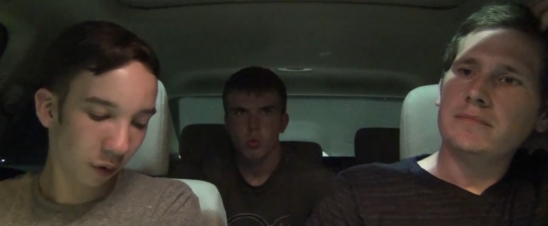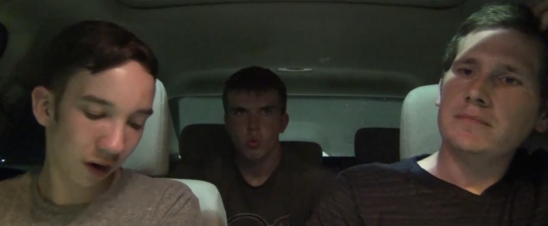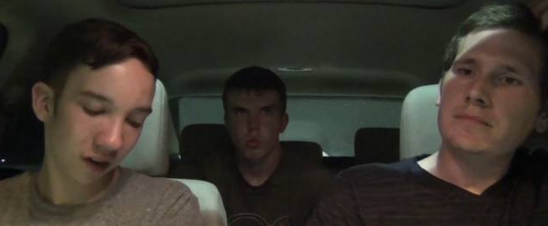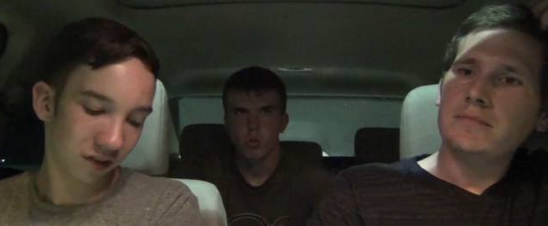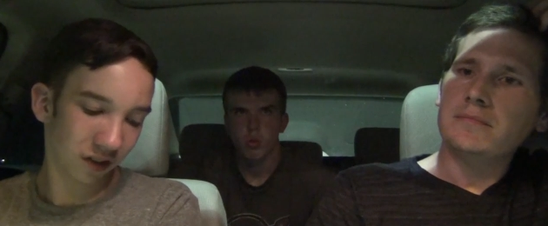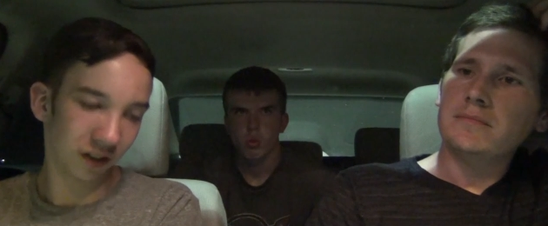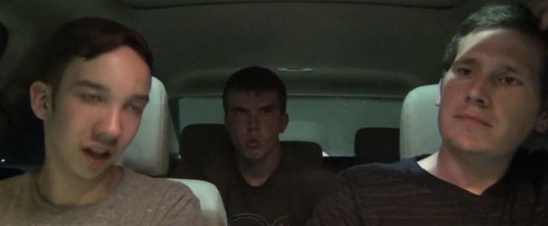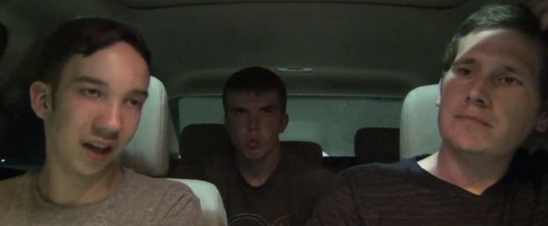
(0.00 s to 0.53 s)

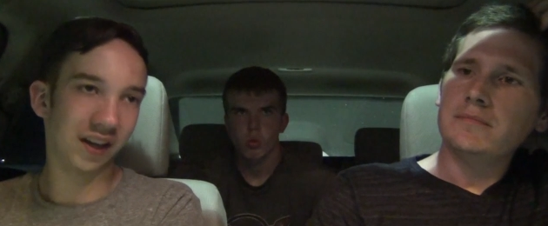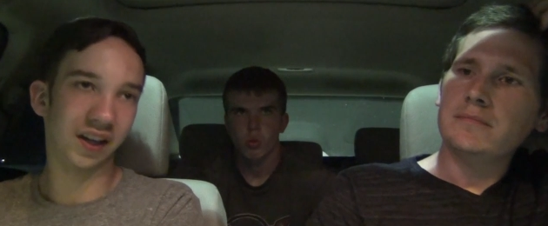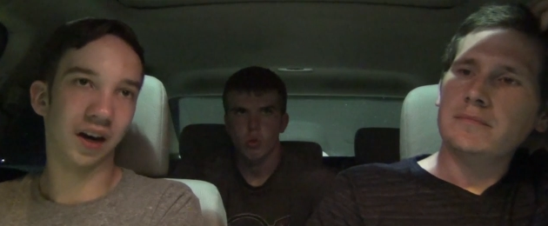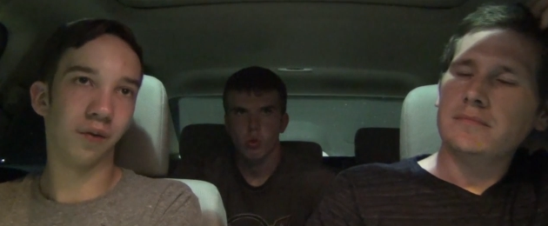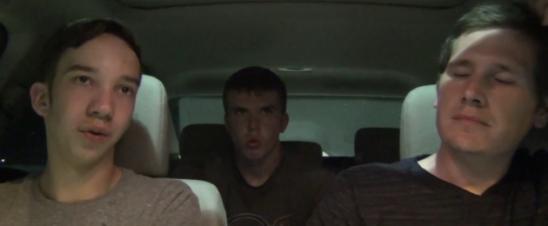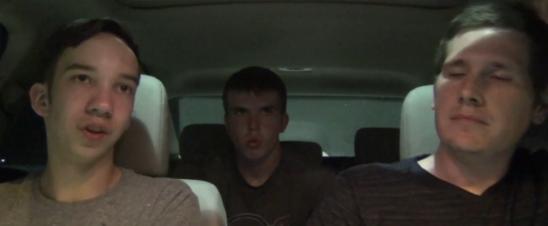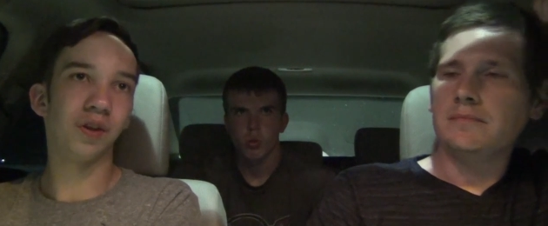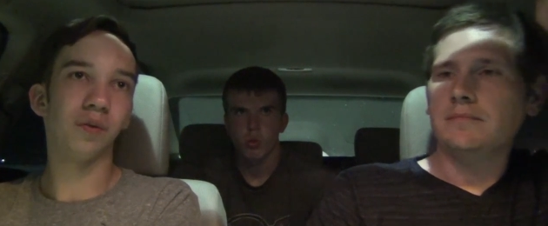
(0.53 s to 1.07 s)
Speaker 1: wanted to like it. I
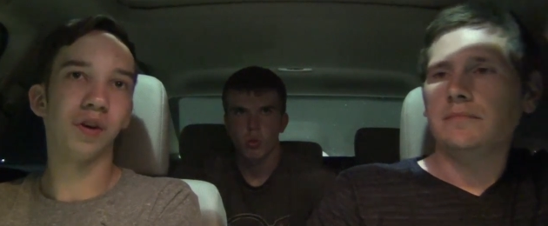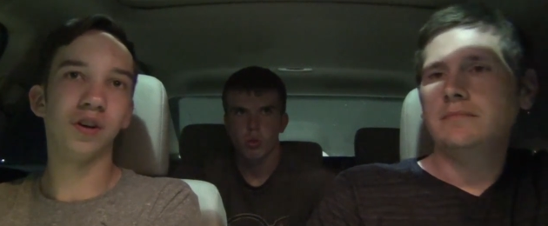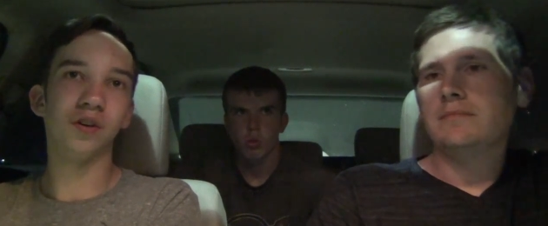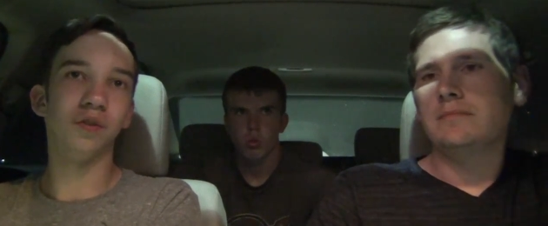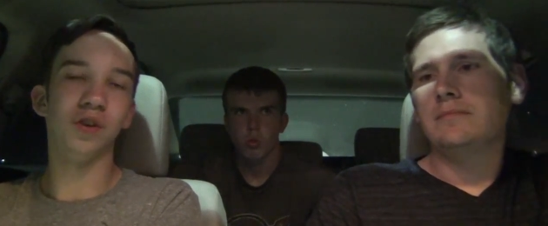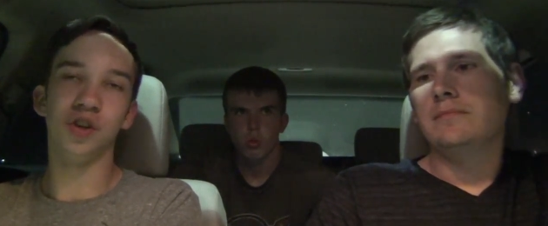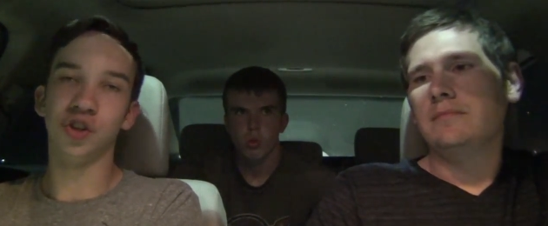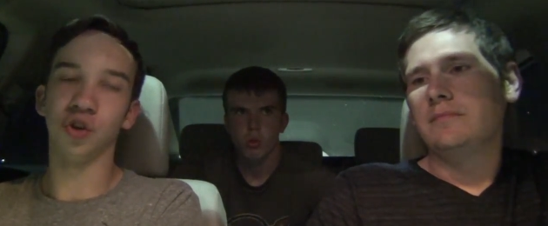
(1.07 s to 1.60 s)
really wanted
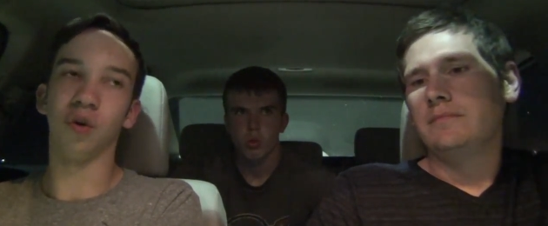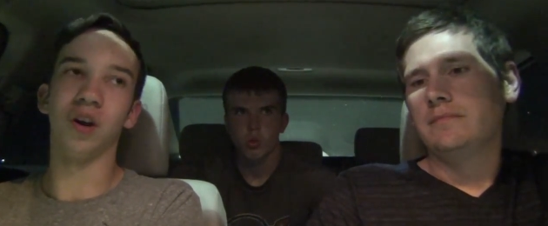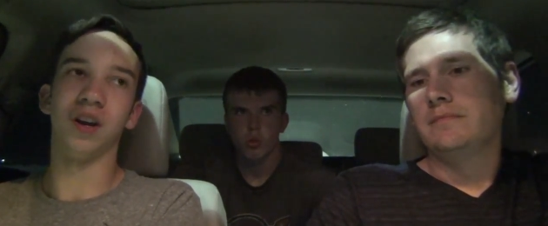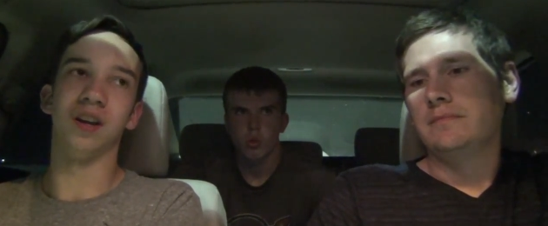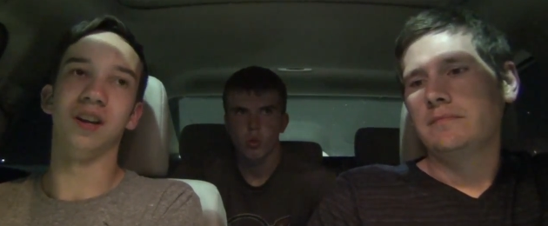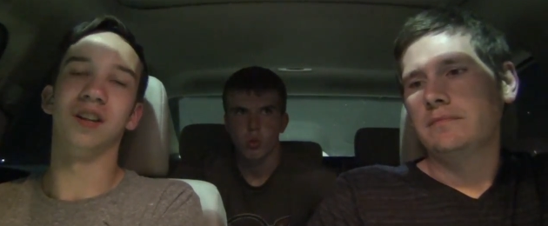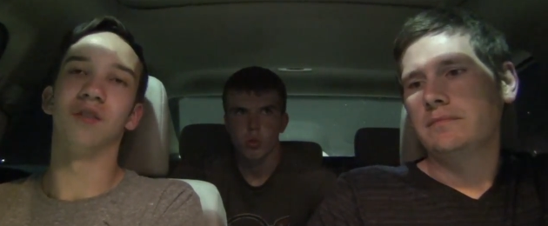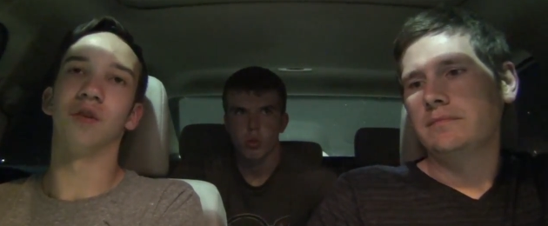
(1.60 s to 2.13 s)
to enjoy
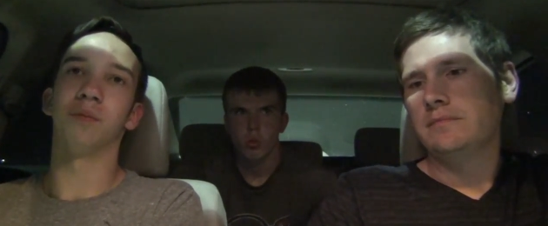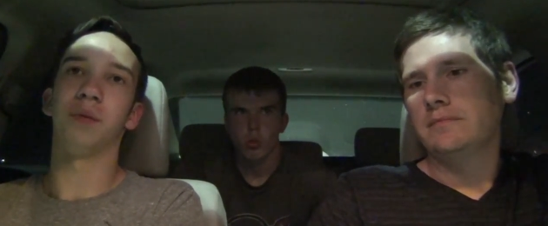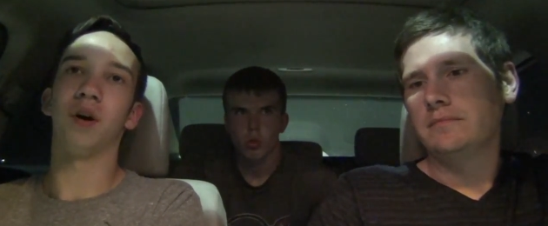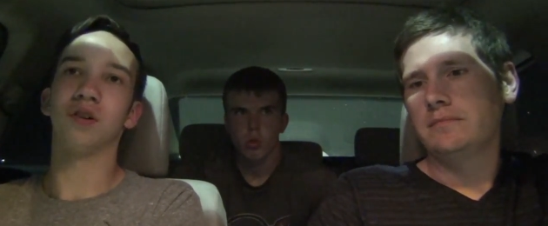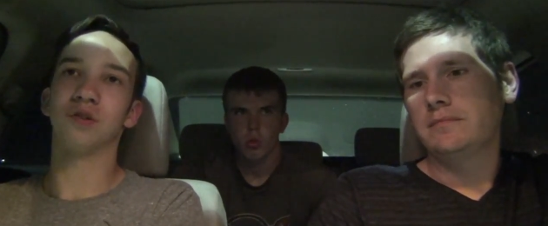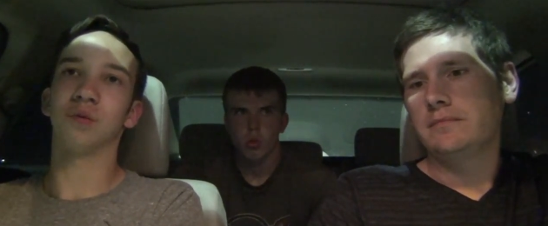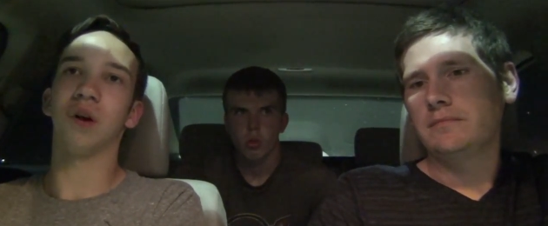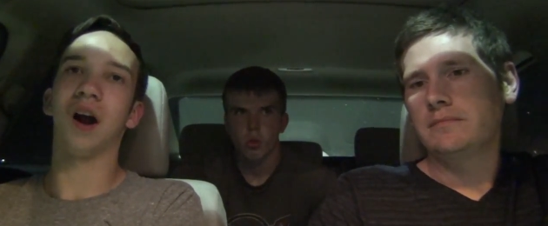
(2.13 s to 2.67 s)
it, and there were
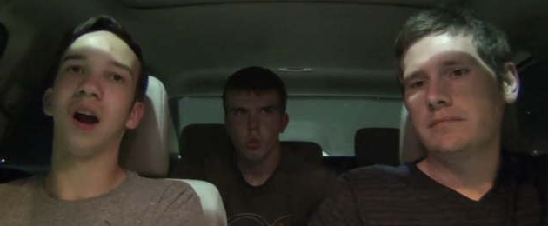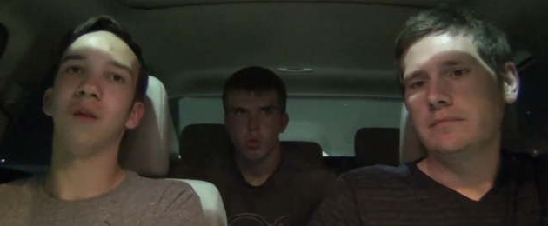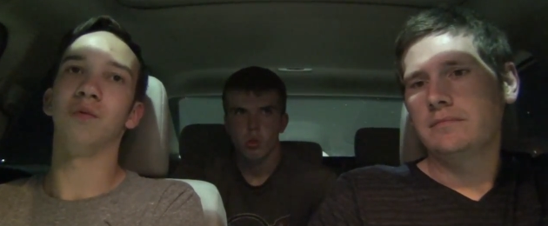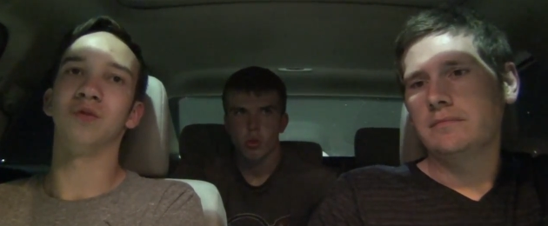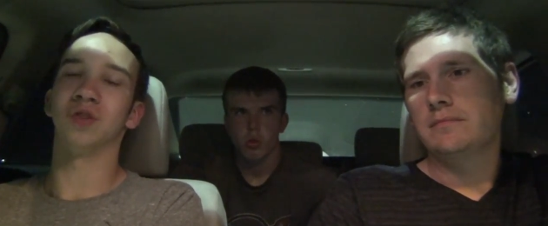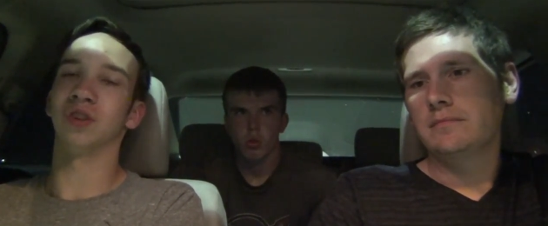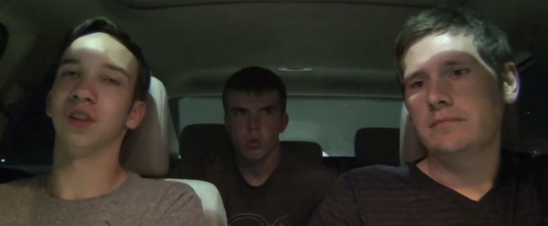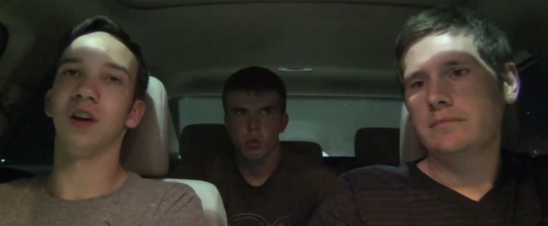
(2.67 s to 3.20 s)
parts where I
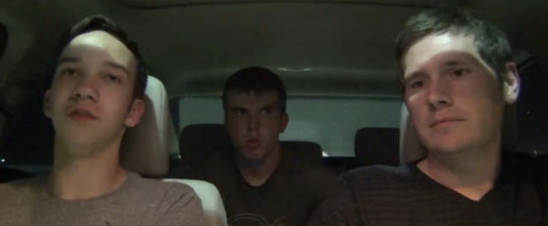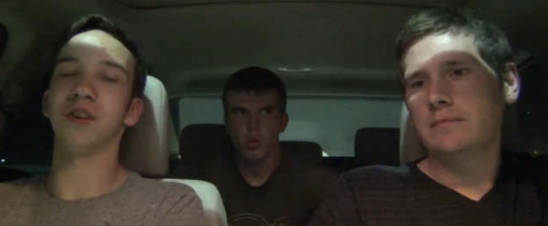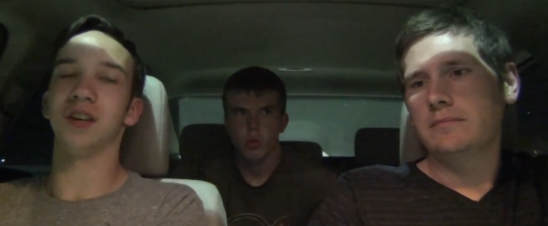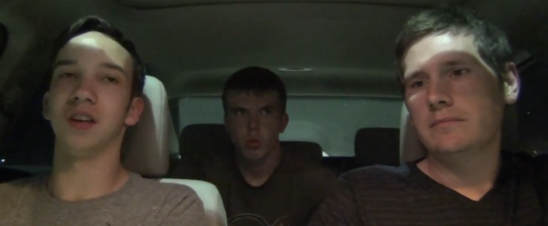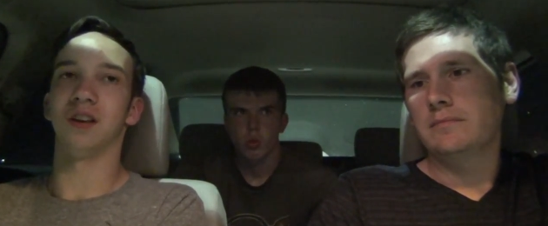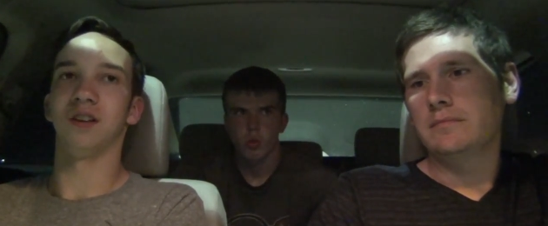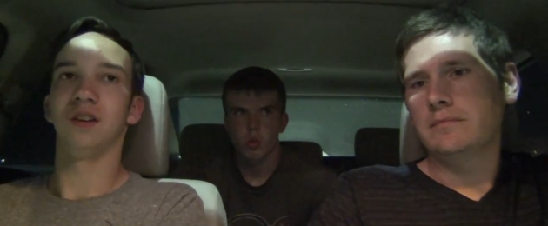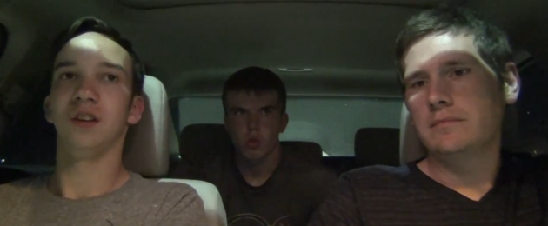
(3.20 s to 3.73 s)
was loving
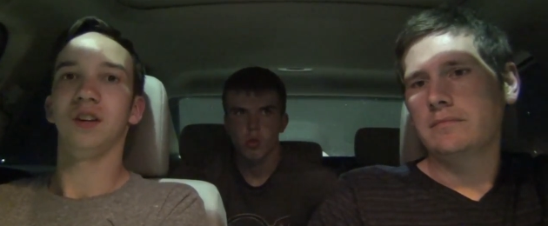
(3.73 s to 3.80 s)
it.